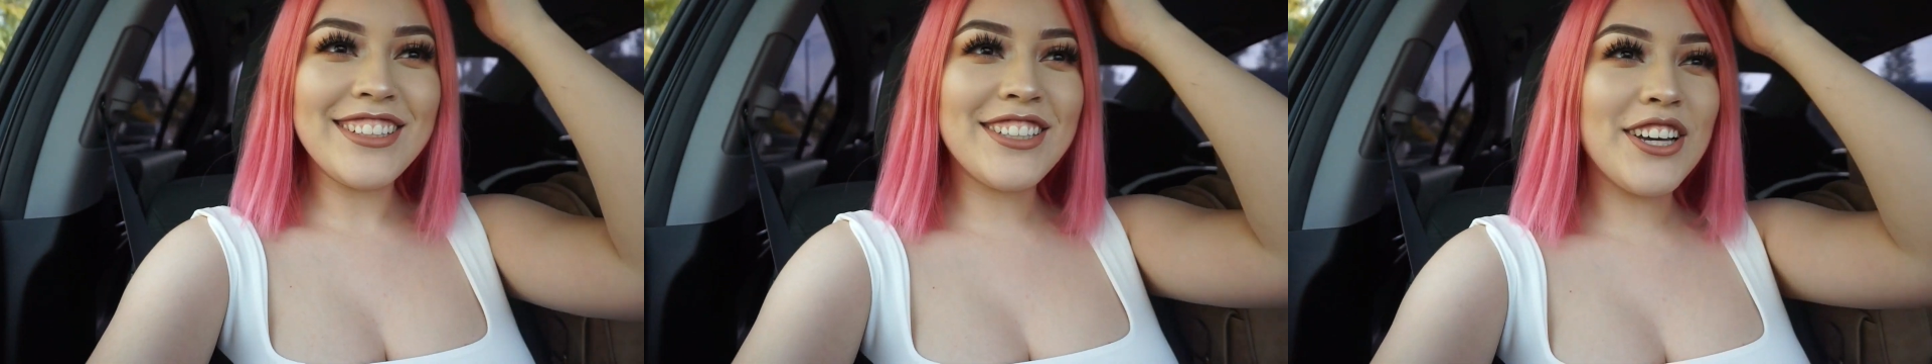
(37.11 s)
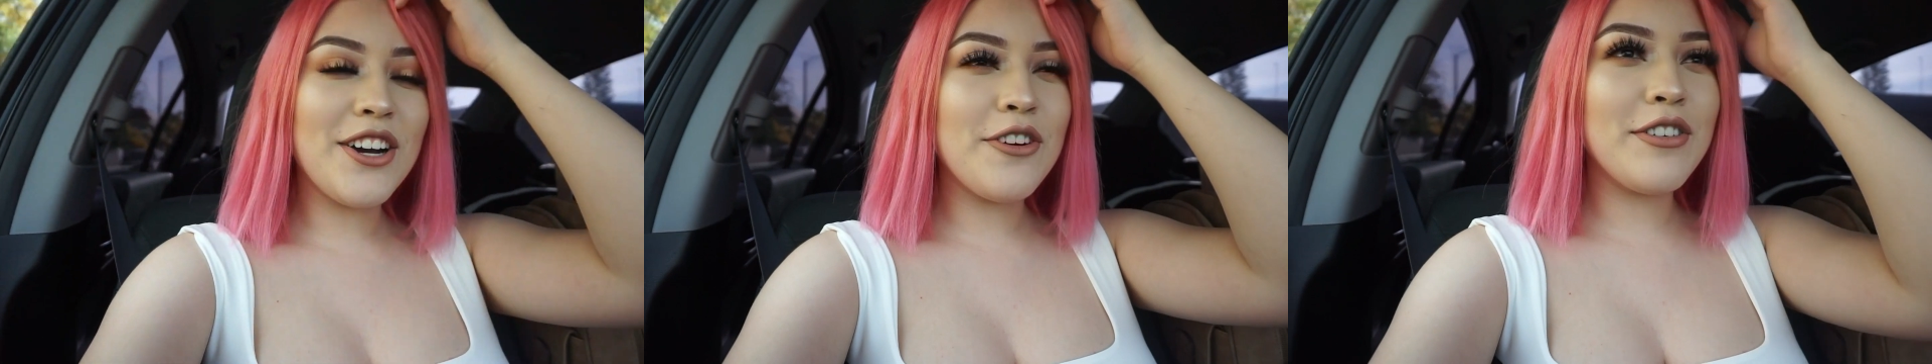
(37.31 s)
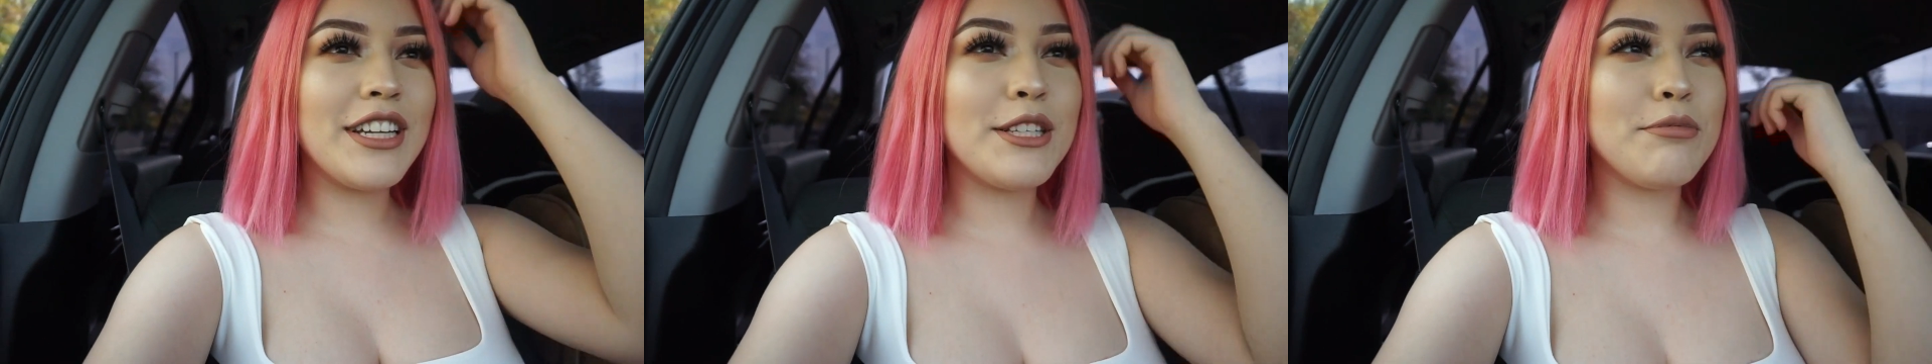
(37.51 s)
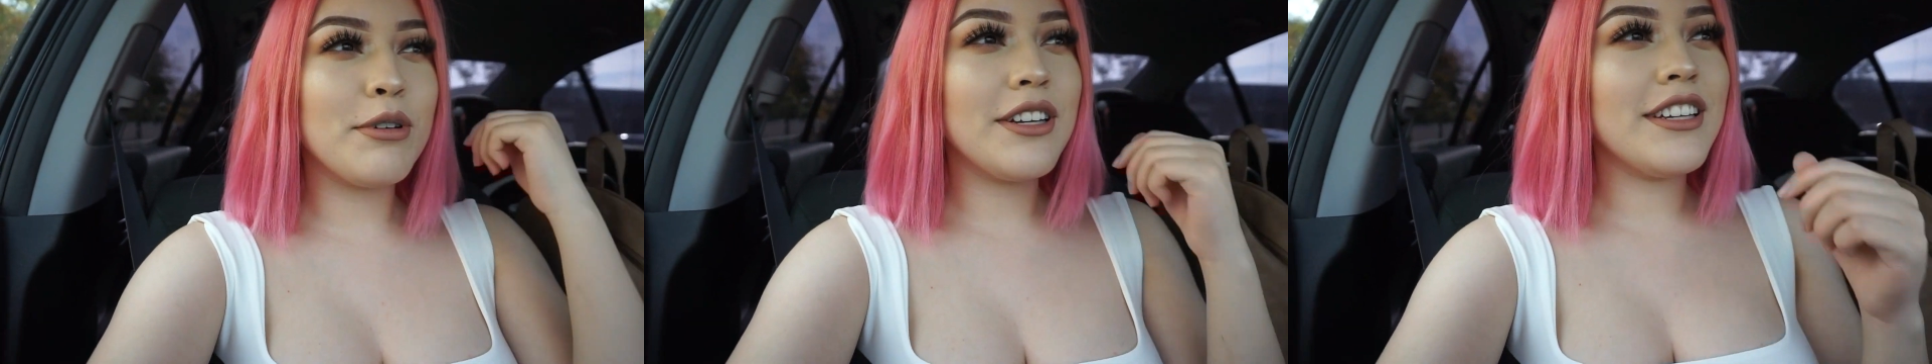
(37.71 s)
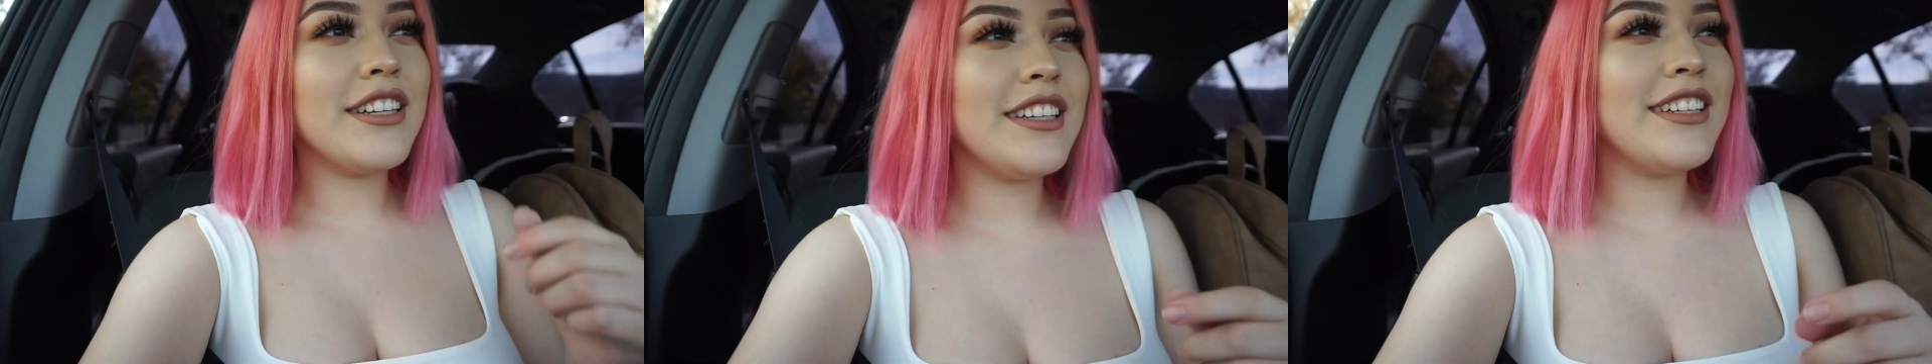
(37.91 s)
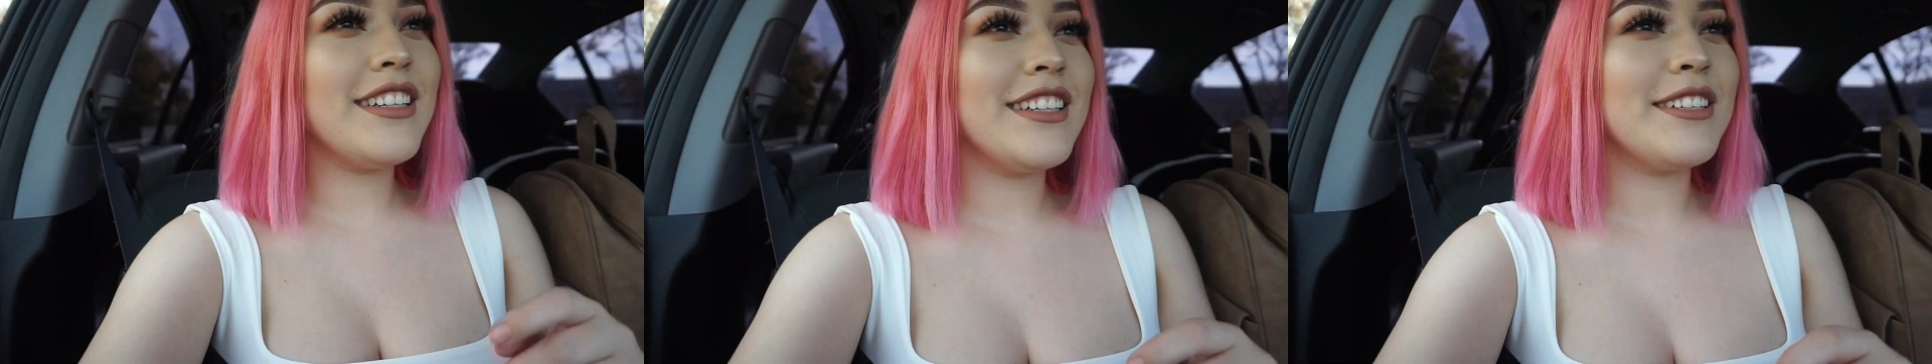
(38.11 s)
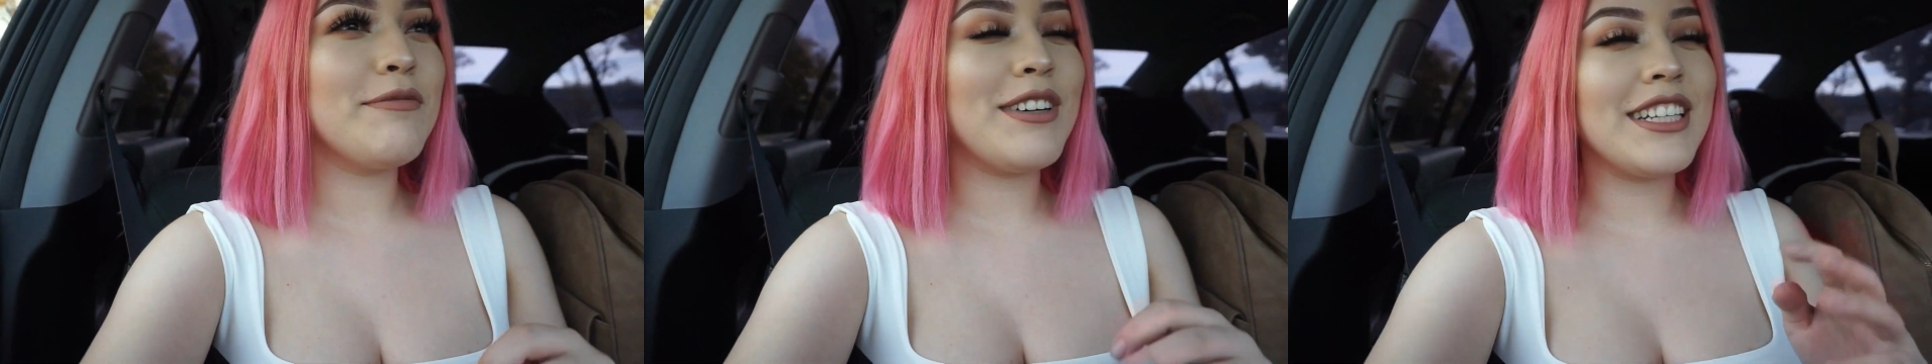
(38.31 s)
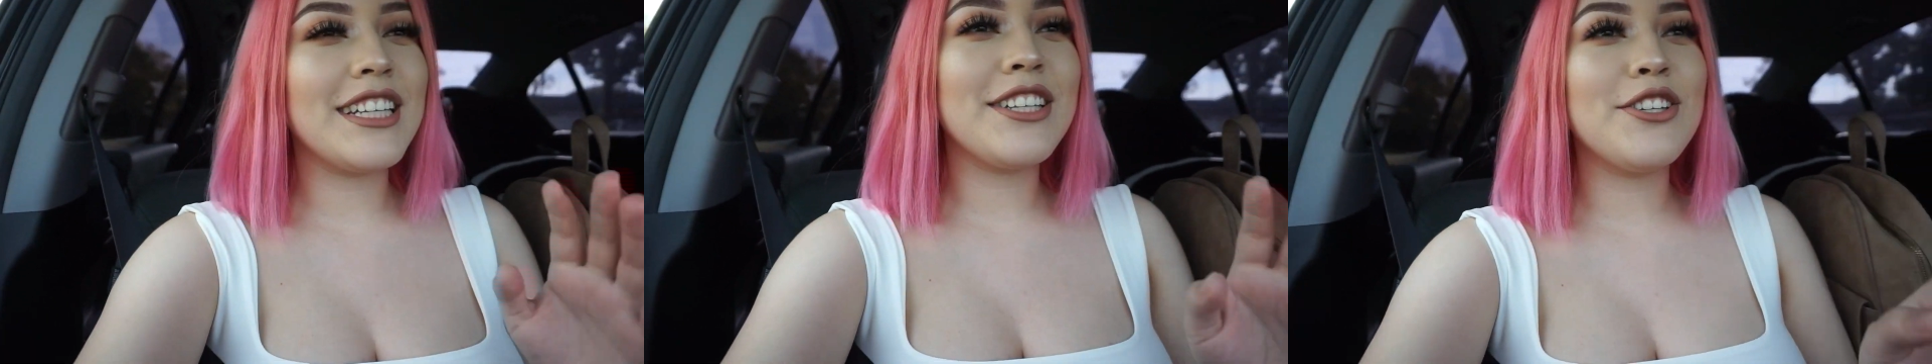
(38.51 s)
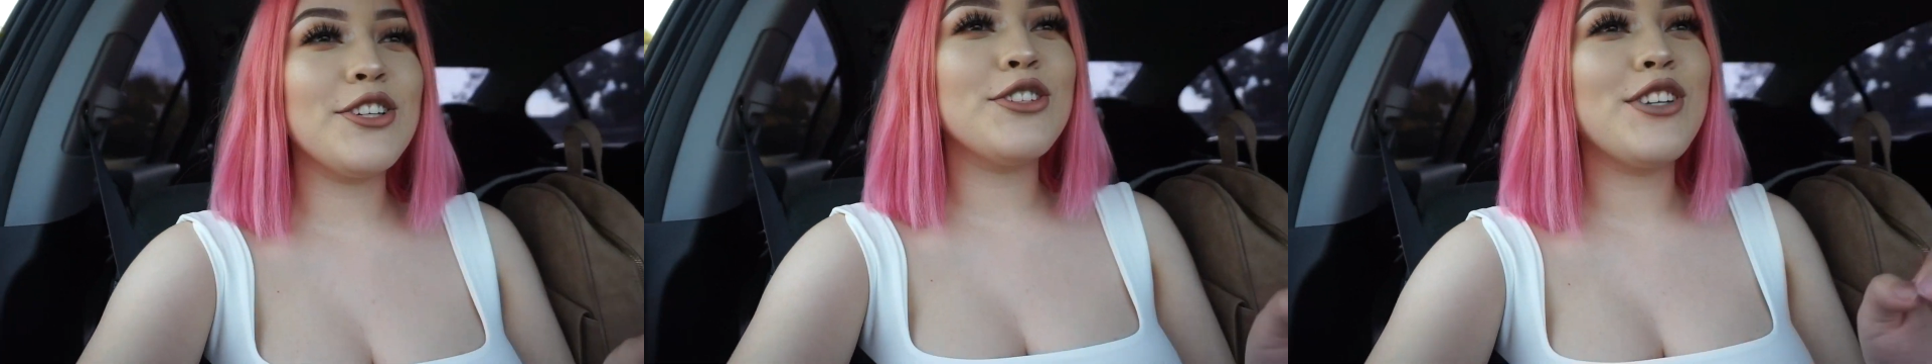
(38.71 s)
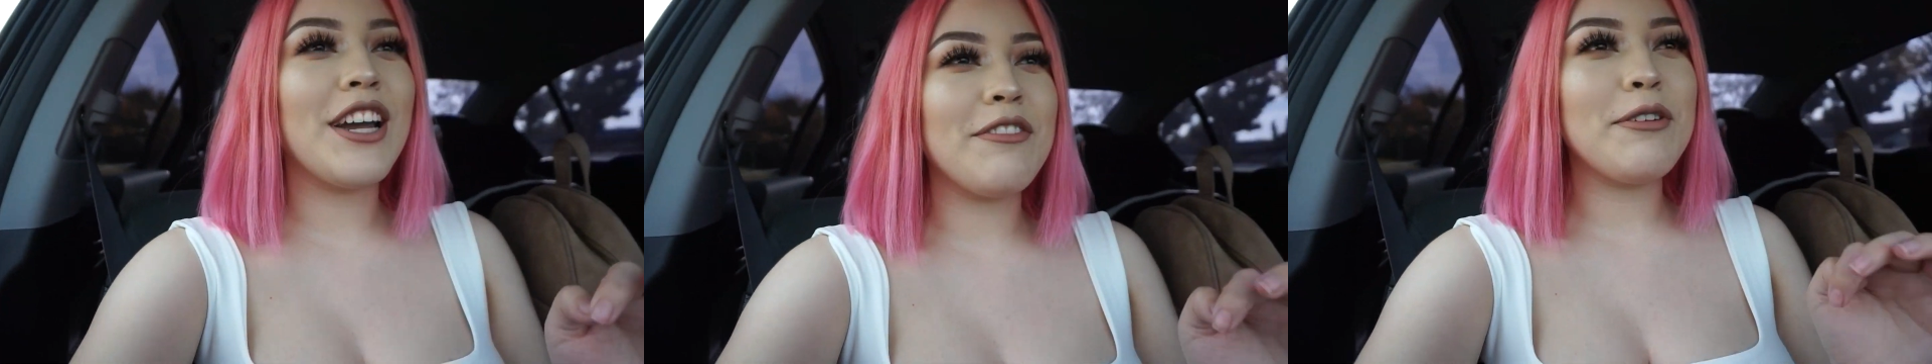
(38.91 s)
So it's probably, my
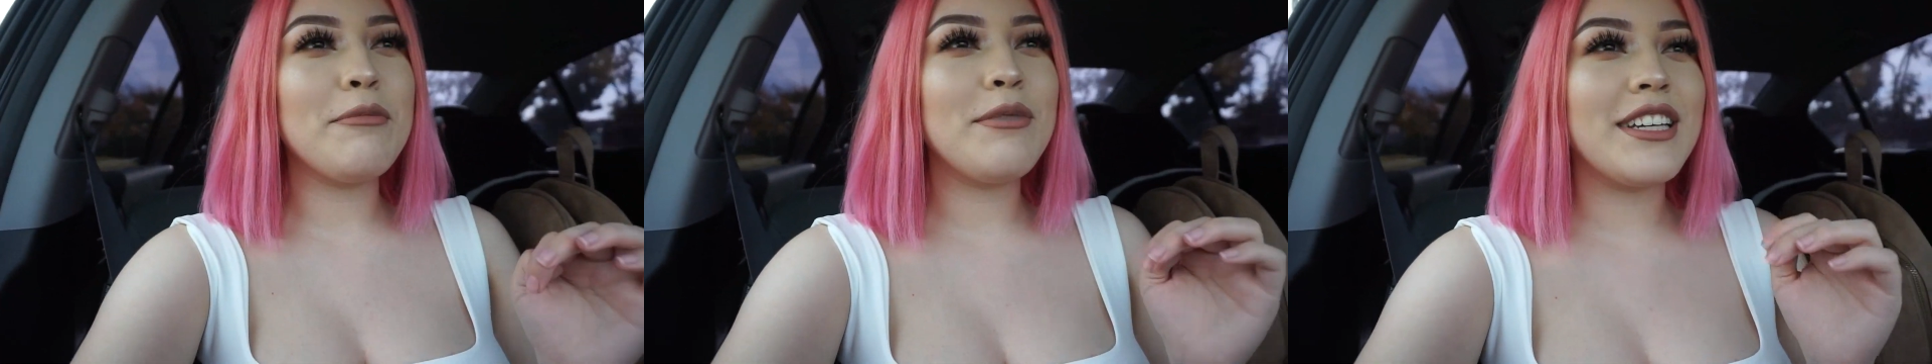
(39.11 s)
sister's driving